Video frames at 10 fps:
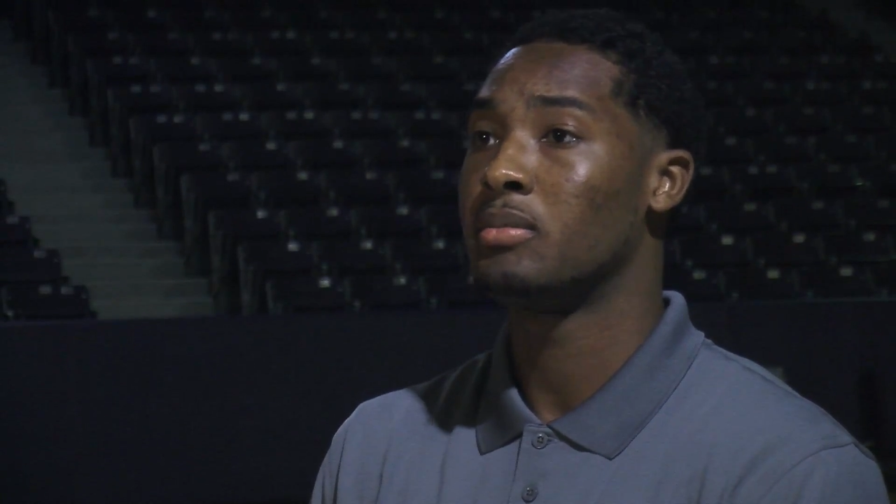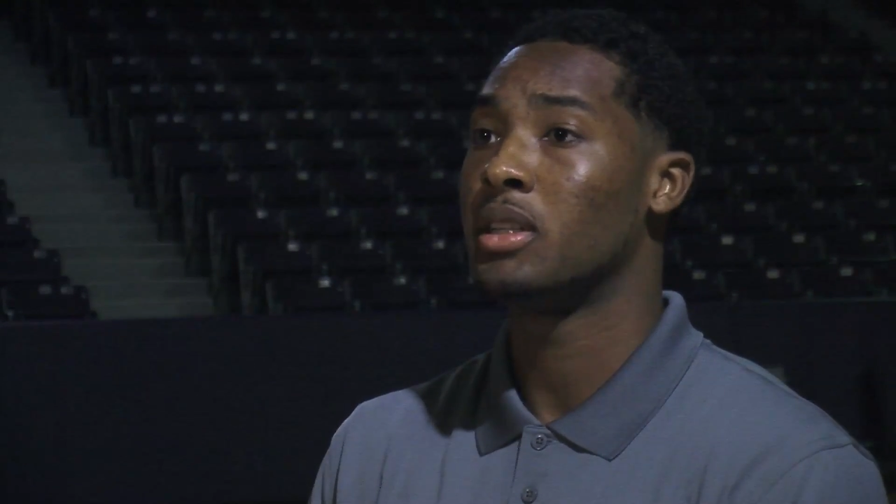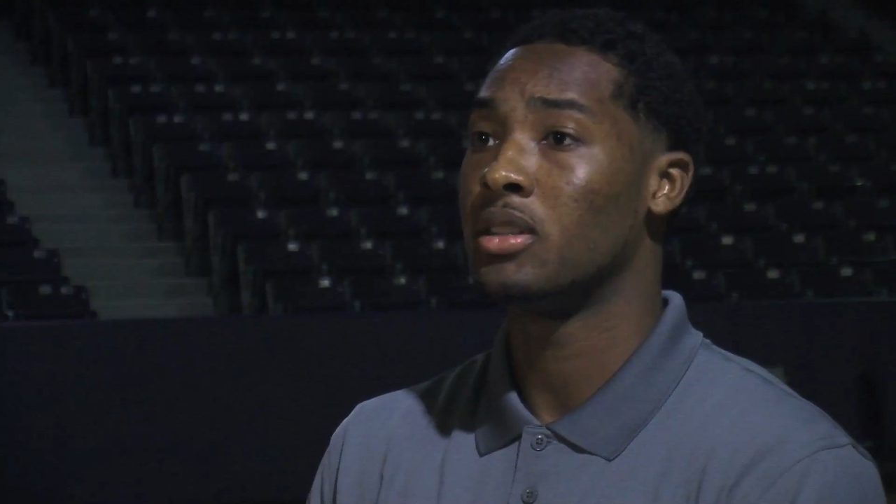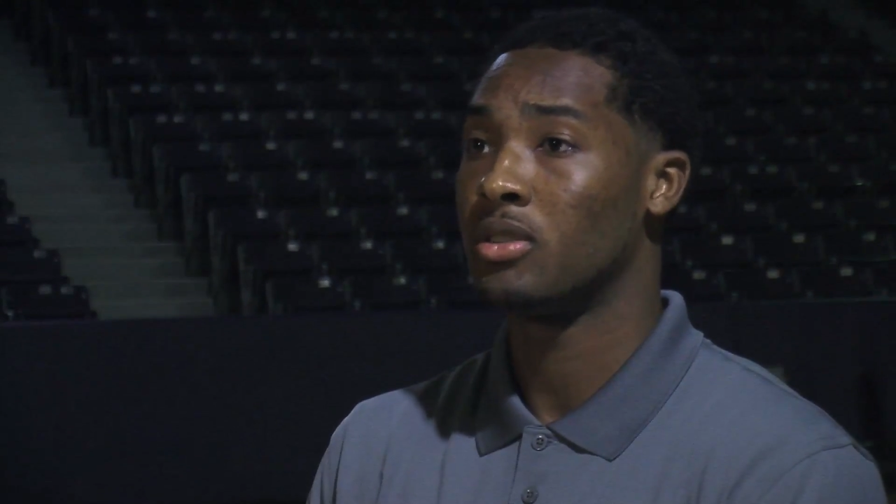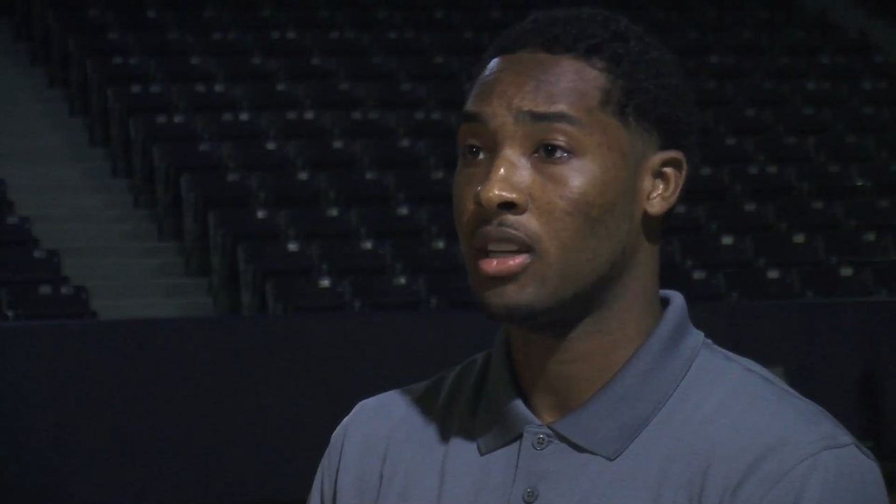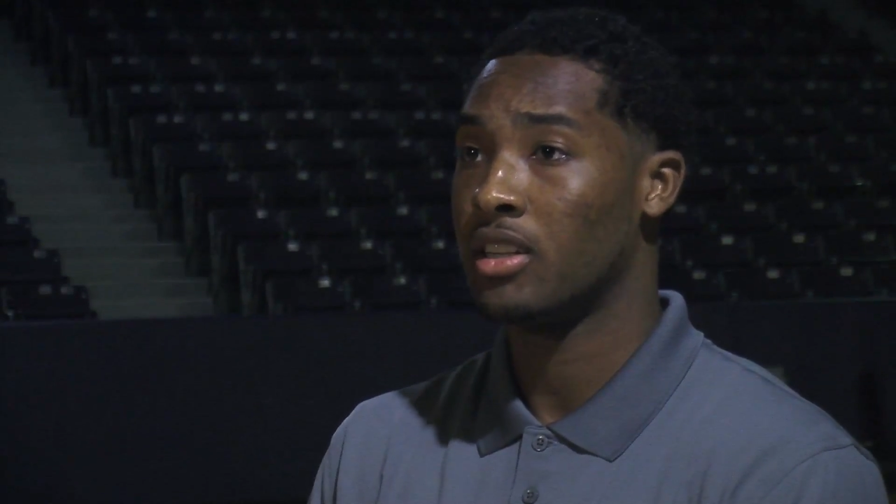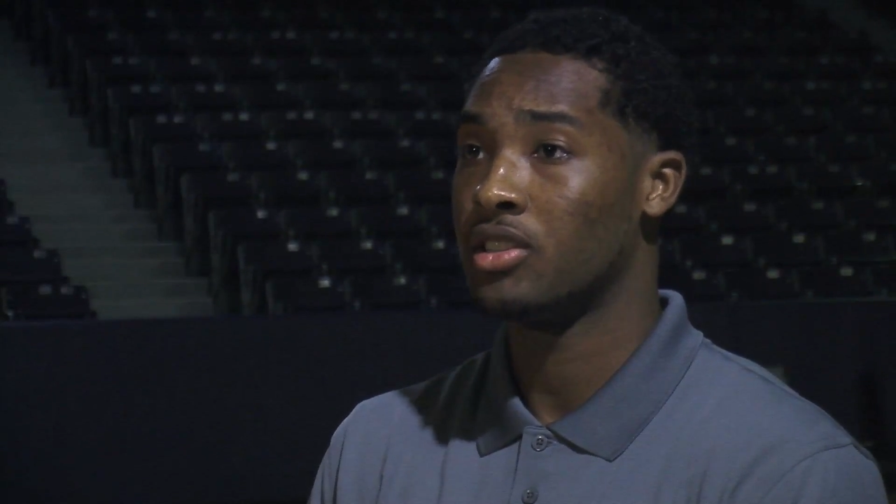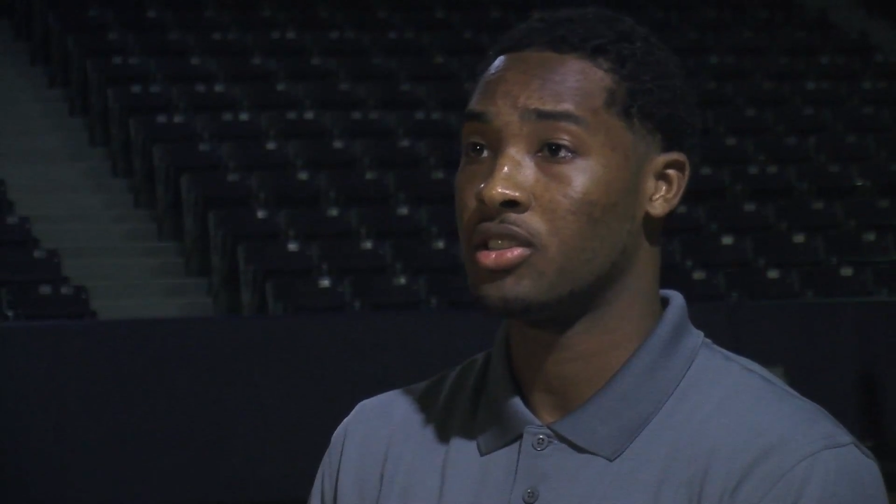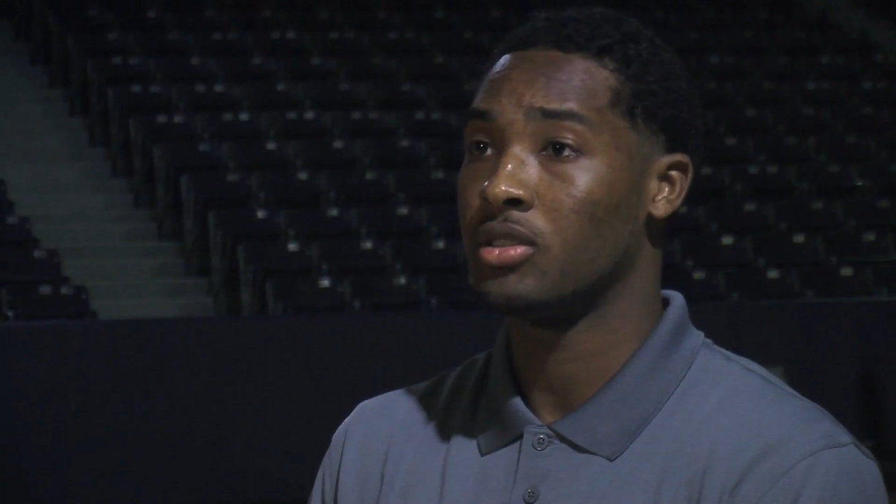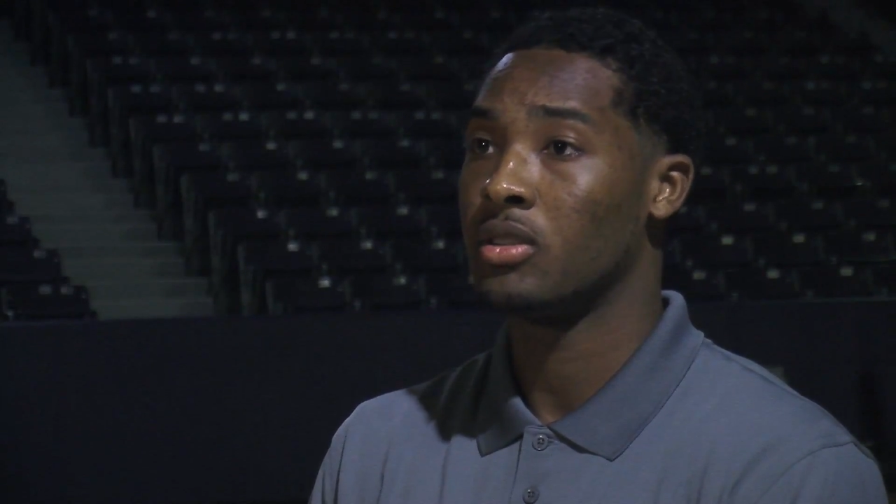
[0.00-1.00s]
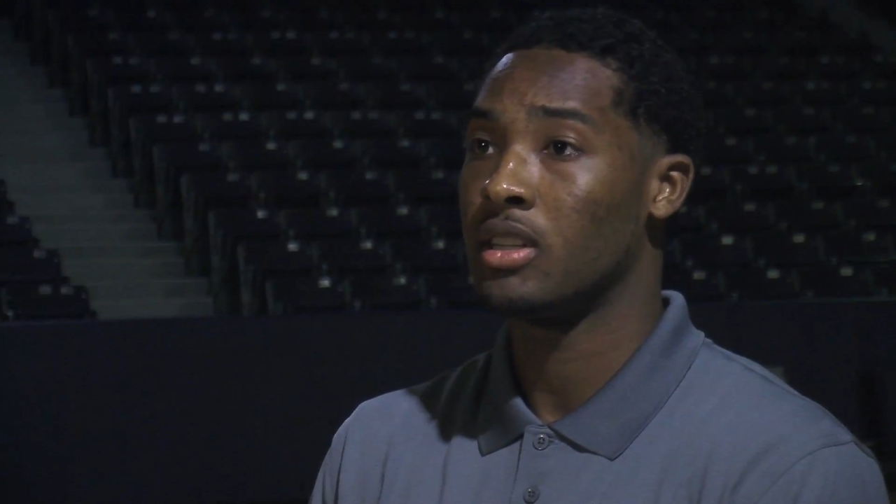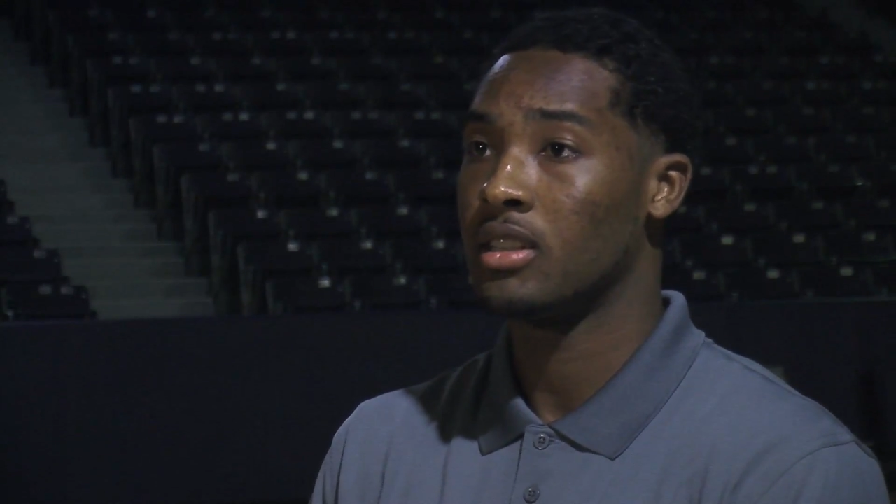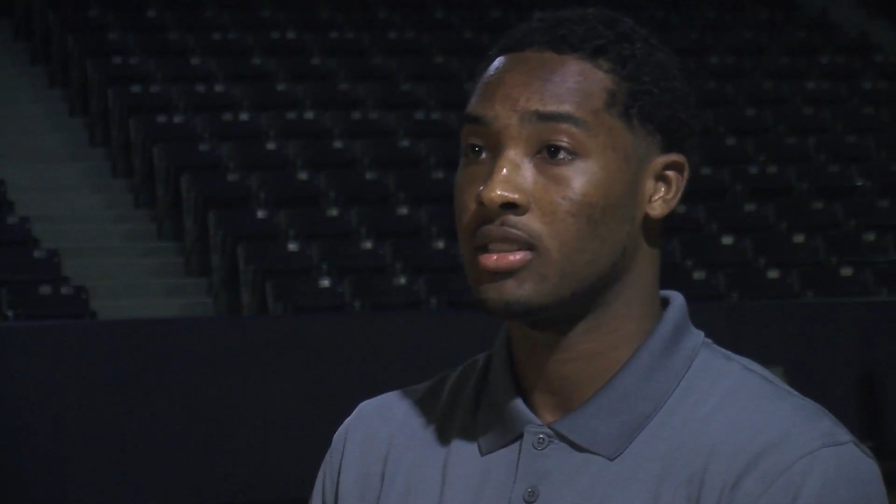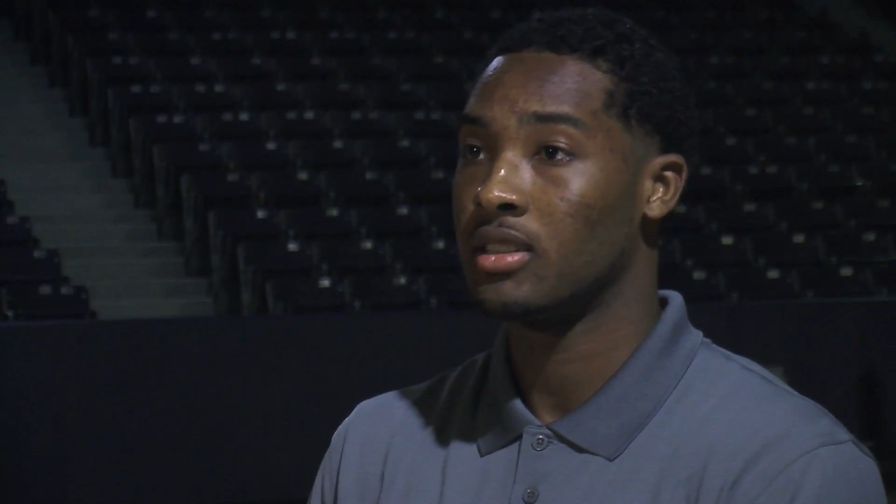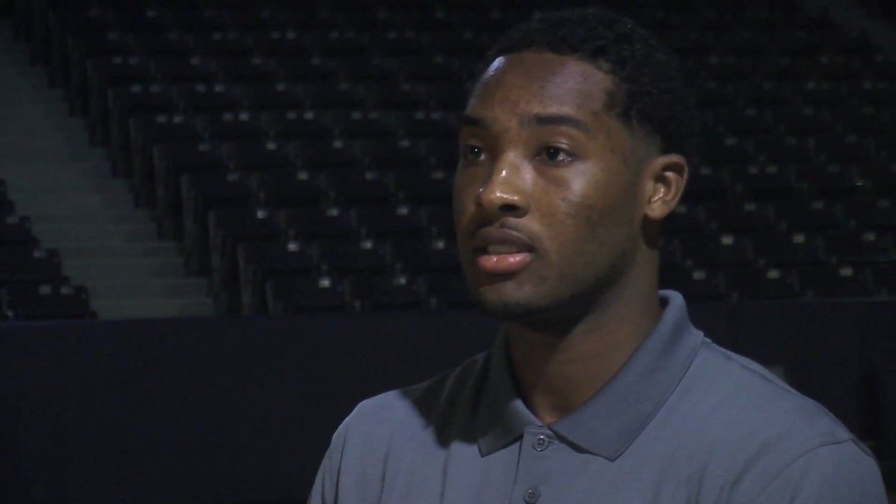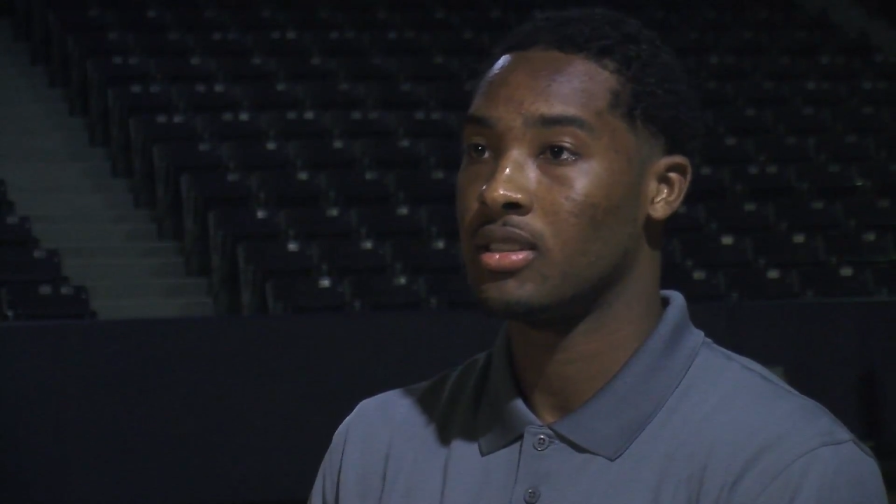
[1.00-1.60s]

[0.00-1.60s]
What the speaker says: building a relationship with us.